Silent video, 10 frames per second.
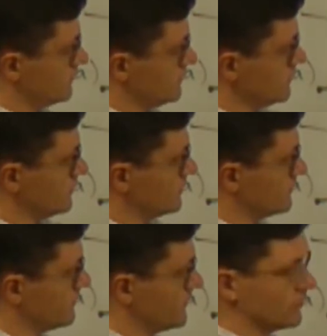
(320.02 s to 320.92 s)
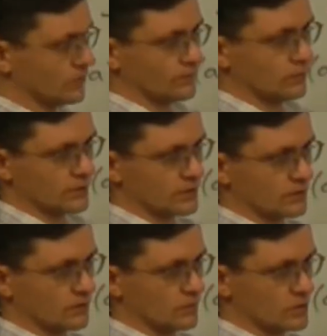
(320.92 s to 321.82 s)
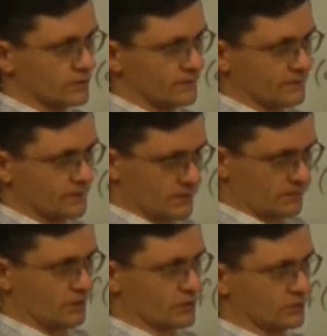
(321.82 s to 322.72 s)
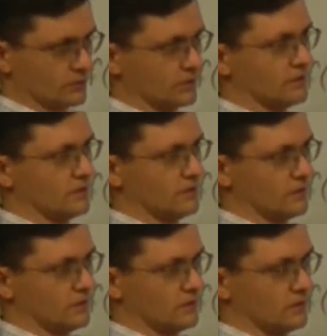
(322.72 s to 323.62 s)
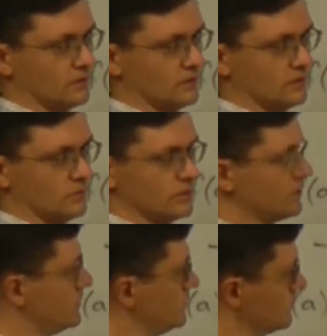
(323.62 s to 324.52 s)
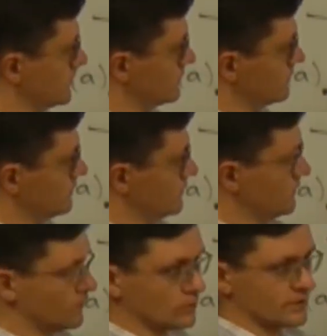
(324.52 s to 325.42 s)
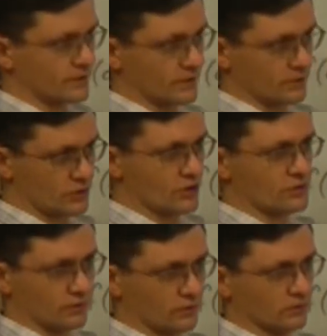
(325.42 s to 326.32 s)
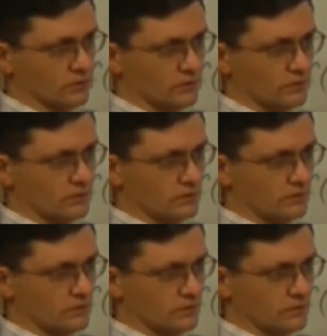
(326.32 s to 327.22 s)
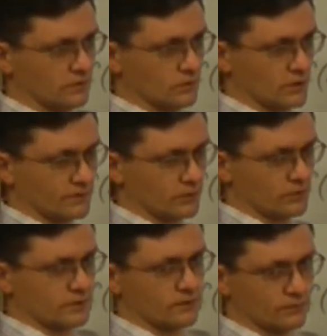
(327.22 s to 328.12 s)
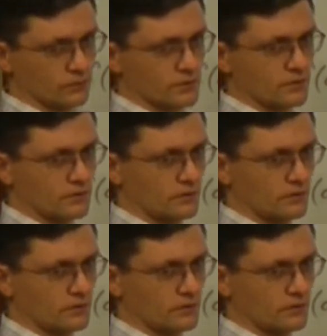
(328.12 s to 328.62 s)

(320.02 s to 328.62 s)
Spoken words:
in the field of forces, which is very, very special. We assume that the force doesn't change at all. Right? We have constant force.